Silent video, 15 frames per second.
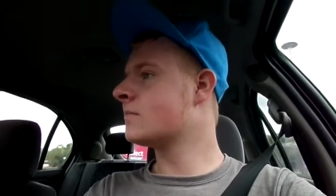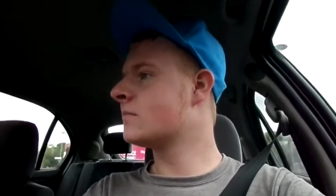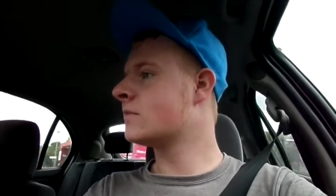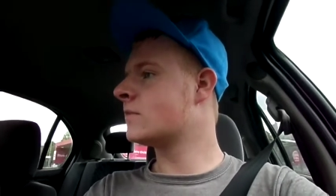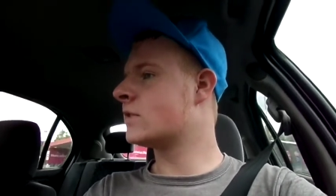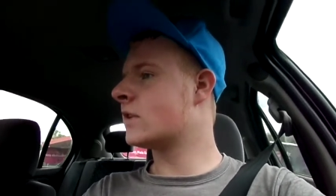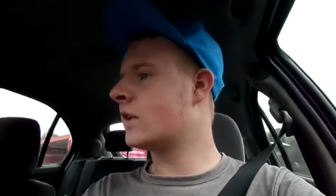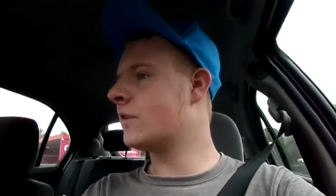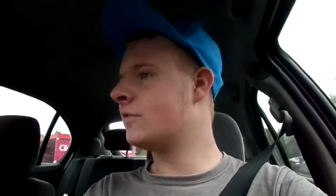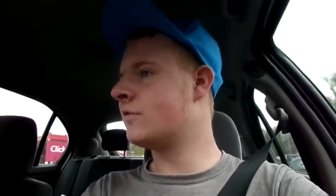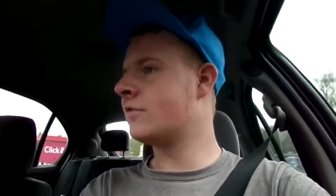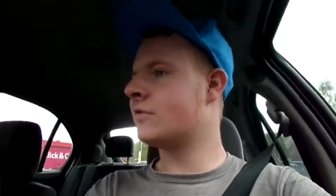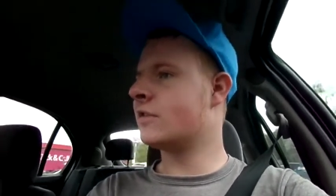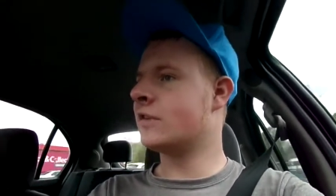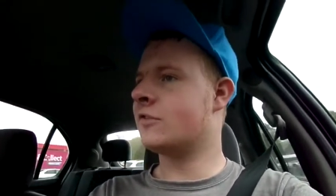So
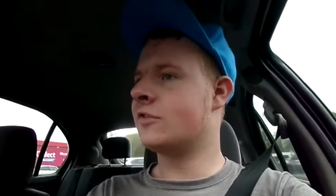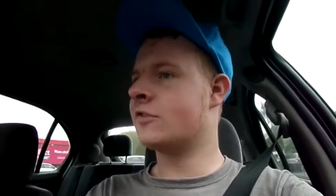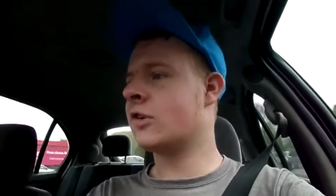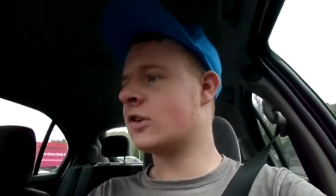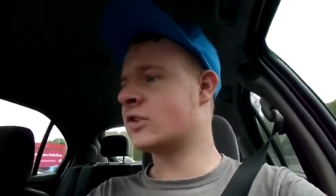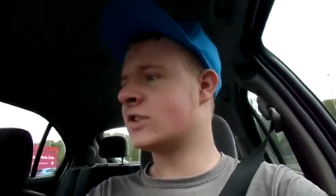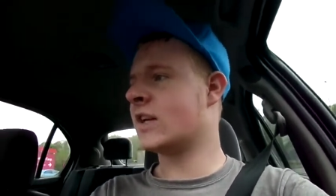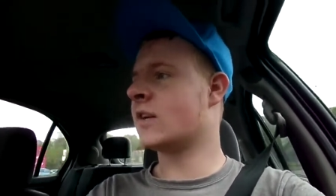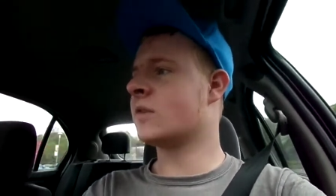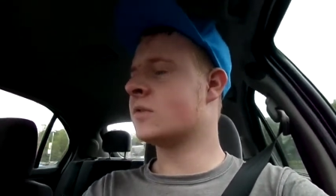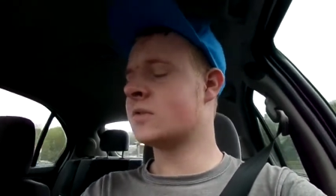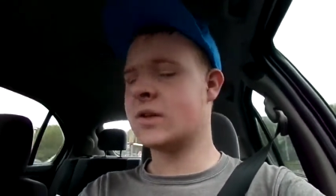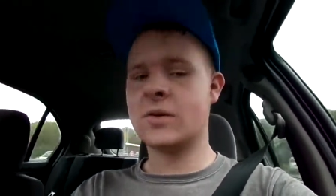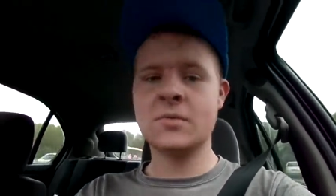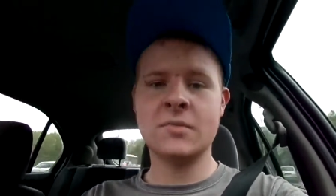if you've got a channel as
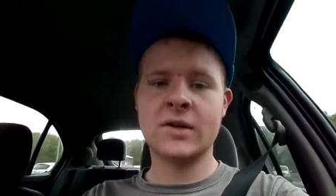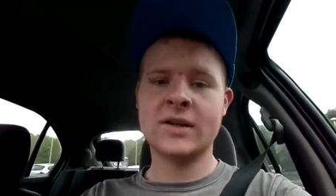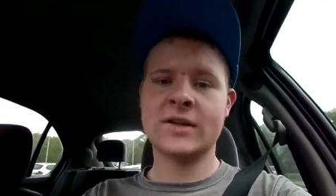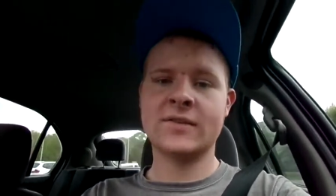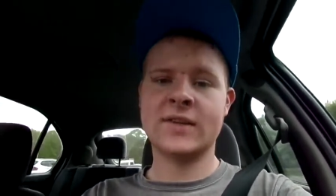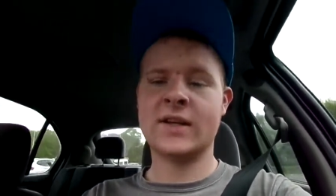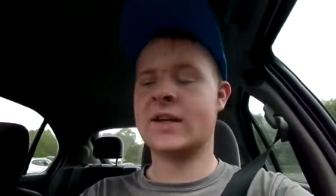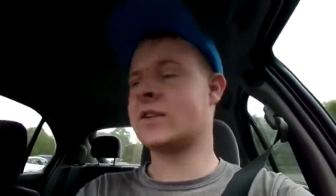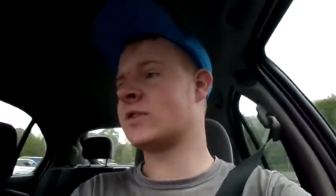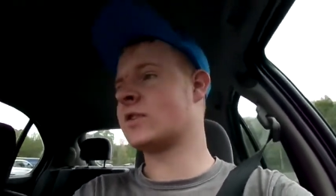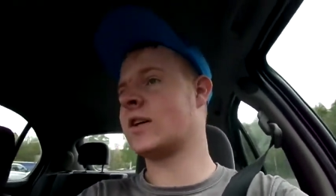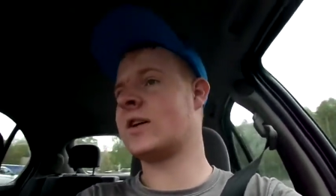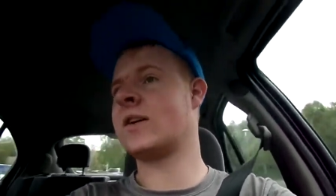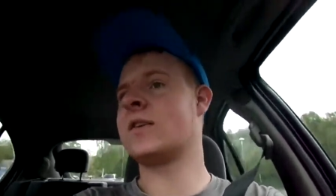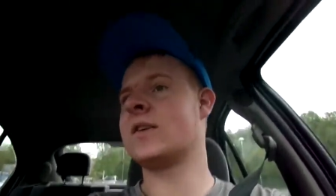well, I wouldn't mind giving that a
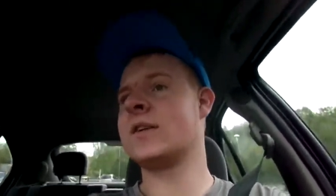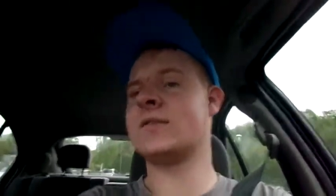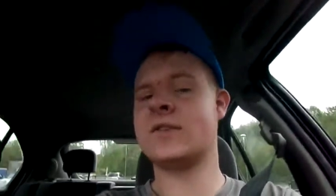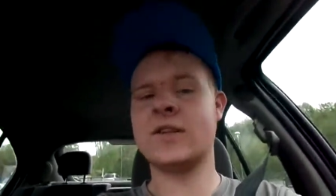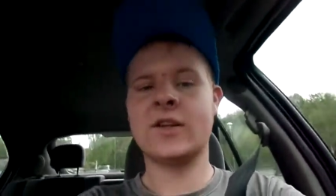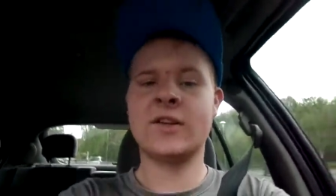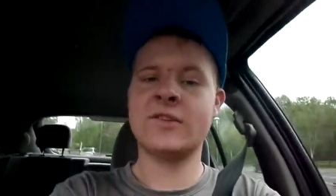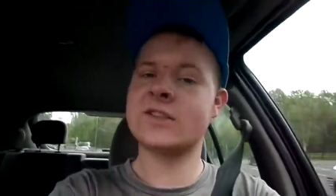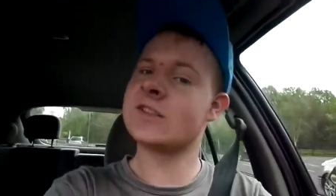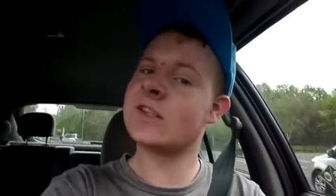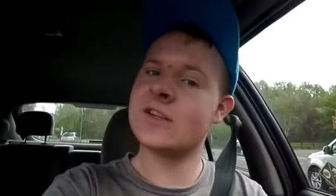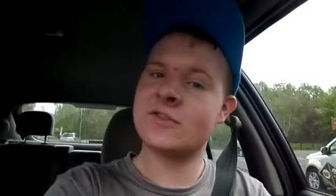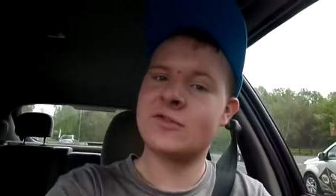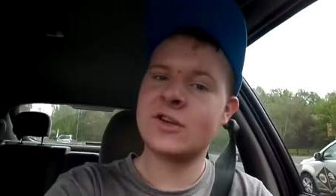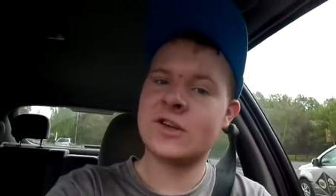shout out, even though there is only
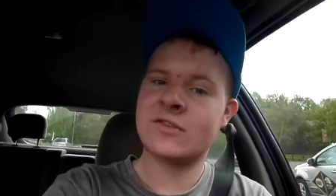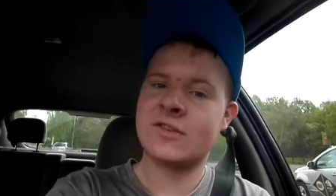a few of